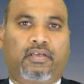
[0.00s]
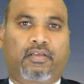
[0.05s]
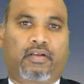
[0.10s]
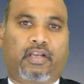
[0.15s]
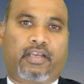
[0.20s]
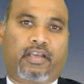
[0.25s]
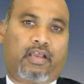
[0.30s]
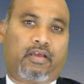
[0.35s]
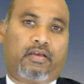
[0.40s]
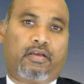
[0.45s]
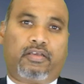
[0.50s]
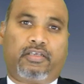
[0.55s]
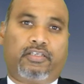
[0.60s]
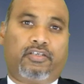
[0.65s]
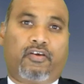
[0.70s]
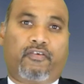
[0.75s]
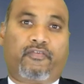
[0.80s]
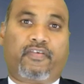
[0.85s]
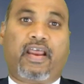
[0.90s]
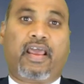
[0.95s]
Right,
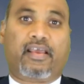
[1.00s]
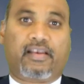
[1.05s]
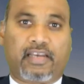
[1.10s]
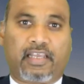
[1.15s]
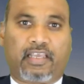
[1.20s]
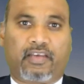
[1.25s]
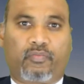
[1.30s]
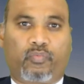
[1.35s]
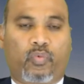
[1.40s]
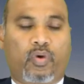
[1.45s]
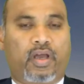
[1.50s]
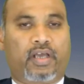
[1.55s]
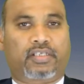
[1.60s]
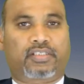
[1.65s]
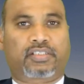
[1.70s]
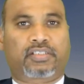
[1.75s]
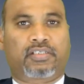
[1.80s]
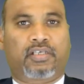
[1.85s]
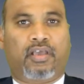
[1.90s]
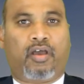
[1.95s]
rarely it
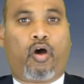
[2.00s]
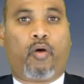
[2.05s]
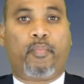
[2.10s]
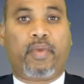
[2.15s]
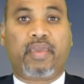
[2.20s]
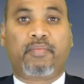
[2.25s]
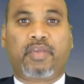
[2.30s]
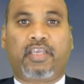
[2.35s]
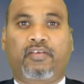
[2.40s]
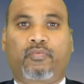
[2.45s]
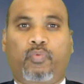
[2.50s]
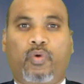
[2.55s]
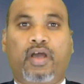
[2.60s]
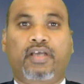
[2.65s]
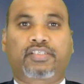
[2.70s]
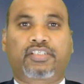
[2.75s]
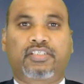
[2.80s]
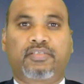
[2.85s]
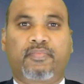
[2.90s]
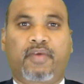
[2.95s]
works, or maybe it
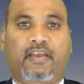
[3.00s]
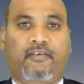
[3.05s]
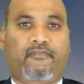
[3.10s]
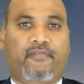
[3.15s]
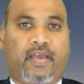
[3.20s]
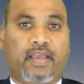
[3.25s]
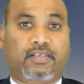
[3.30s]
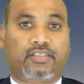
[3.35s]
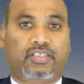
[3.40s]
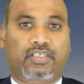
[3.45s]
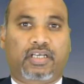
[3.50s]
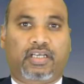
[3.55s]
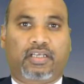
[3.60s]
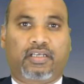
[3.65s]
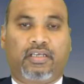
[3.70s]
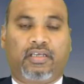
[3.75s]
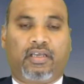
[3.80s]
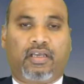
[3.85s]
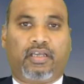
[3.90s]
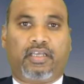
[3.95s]
works in manufacturing,